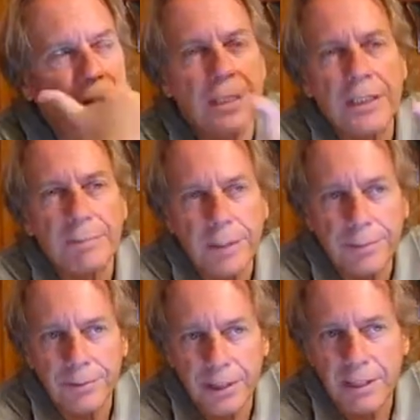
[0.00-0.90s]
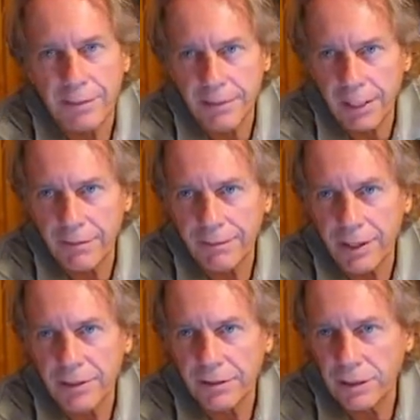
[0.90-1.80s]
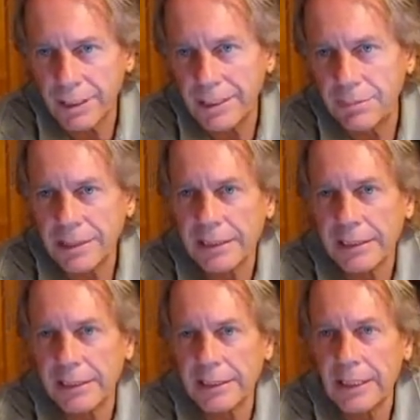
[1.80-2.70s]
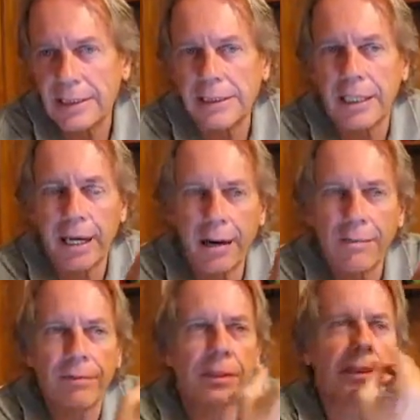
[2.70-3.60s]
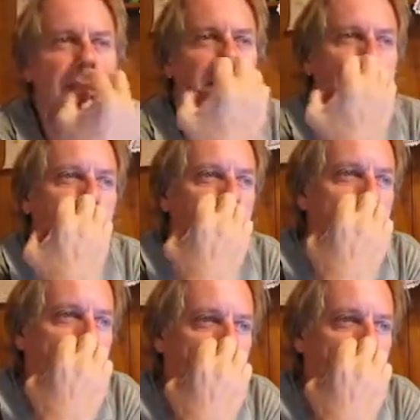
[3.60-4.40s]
These people need identified, so you need to basically test every single